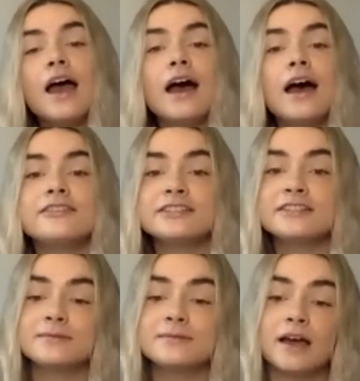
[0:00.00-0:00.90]
And this
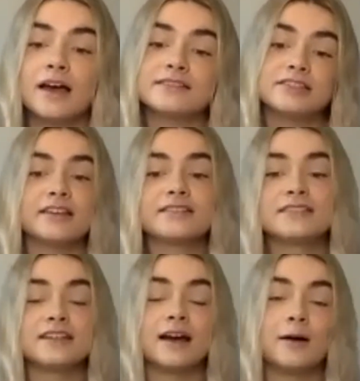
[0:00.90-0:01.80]
is suggested
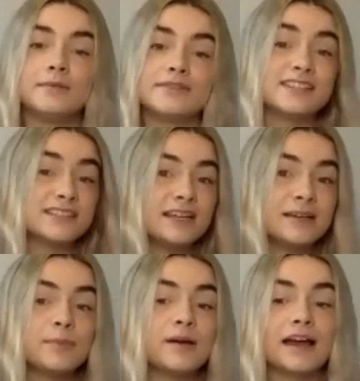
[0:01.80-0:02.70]
to help with
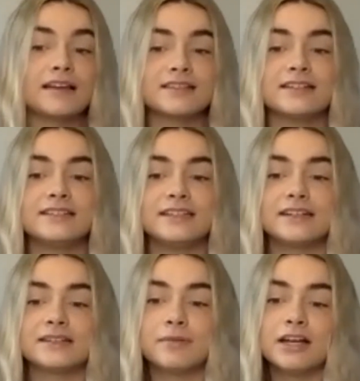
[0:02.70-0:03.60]
sleep, anxiety, and
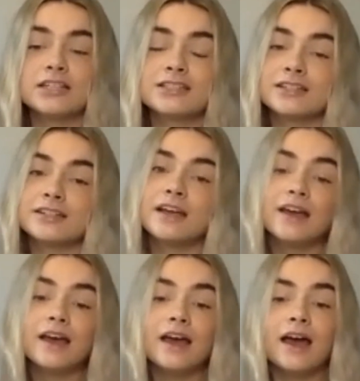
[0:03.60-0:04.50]
depression.
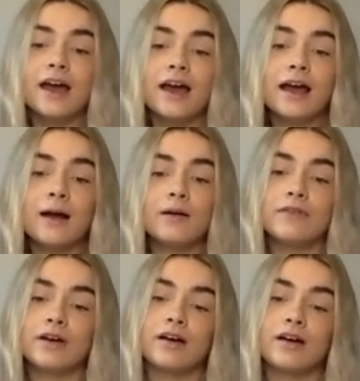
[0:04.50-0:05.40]

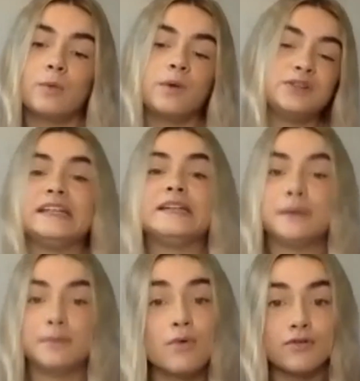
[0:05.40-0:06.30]
However, we do need a
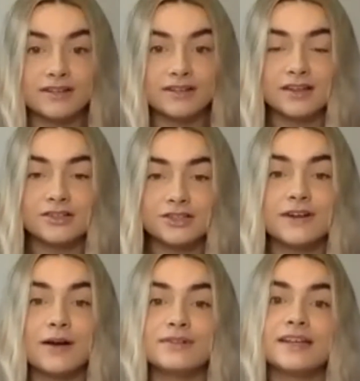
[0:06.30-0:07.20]
bit more research
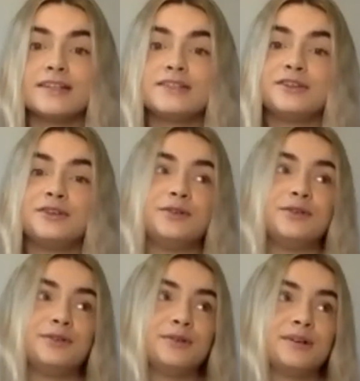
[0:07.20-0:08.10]
around it
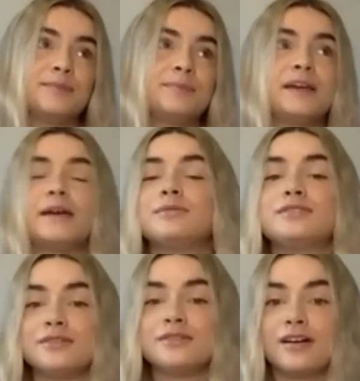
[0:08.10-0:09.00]
to be able
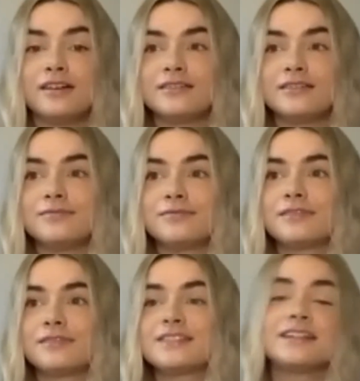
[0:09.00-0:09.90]
to kind of
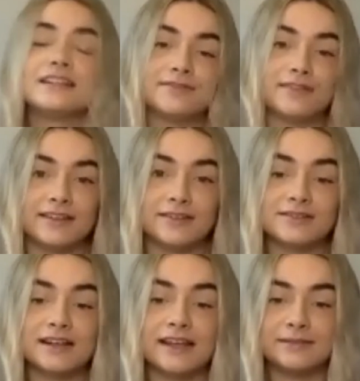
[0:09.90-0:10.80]
solidify those
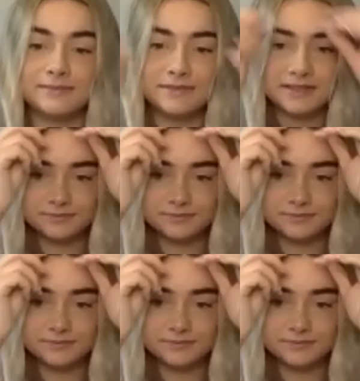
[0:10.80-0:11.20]
claims.